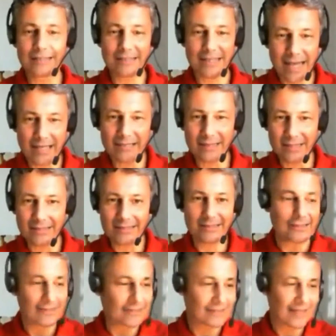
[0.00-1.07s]

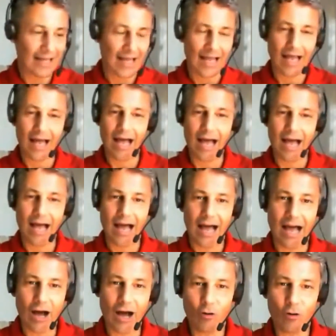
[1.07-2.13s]
sentence,
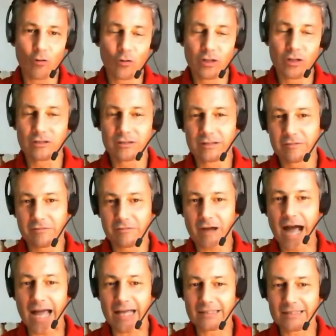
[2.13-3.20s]
how would you
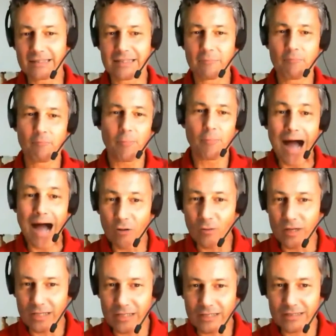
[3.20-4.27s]
define the
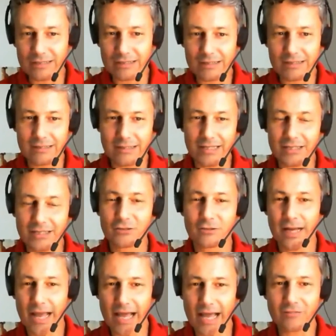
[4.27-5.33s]
power that you
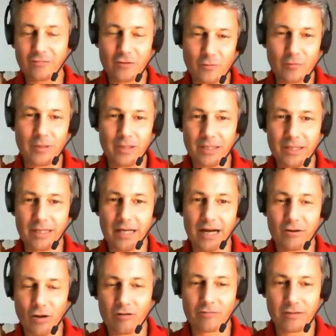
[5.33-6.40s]
get from being
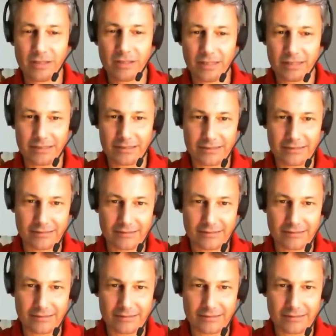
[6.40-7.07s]
a raw vegan?